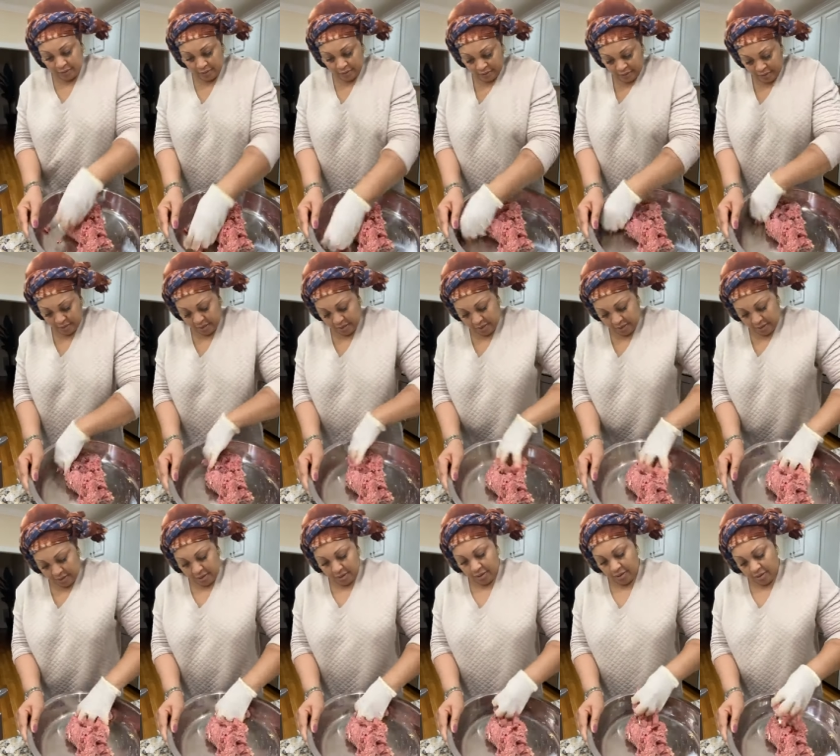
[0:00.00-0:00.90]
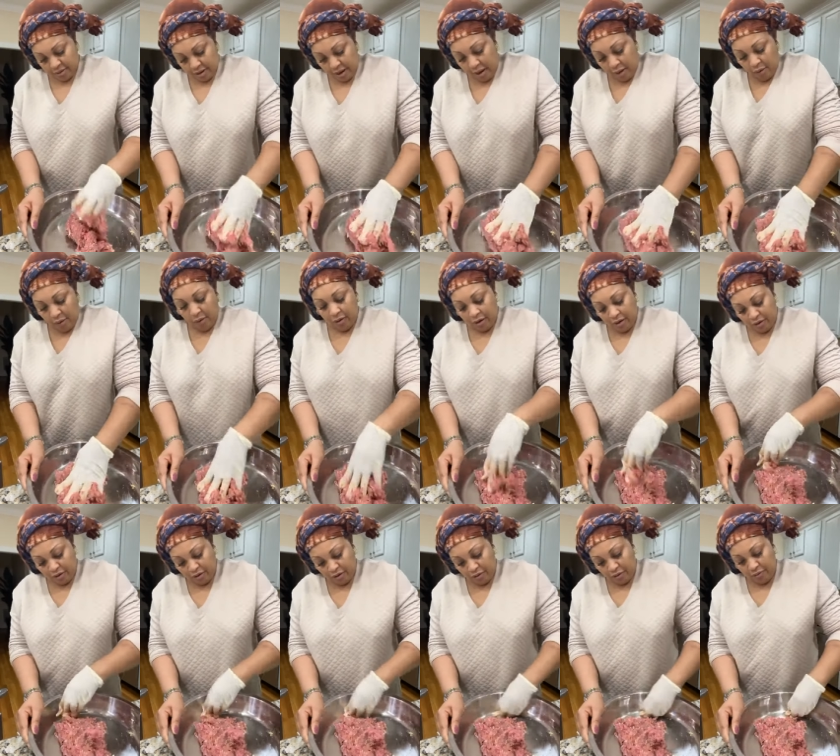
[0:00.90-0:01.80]
That's a long time. Yeah,
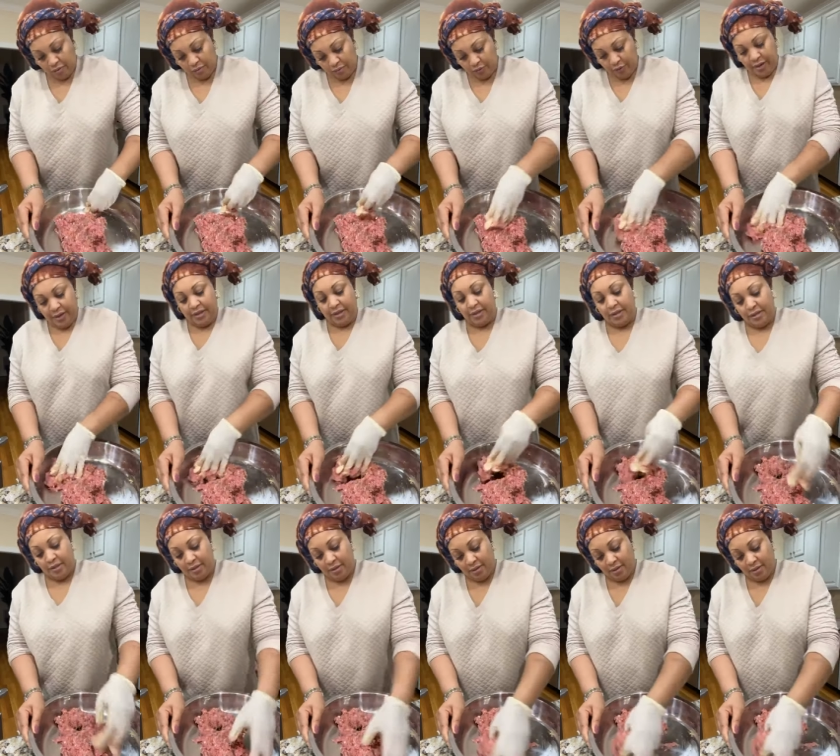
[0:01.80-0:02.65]
okay, so wait.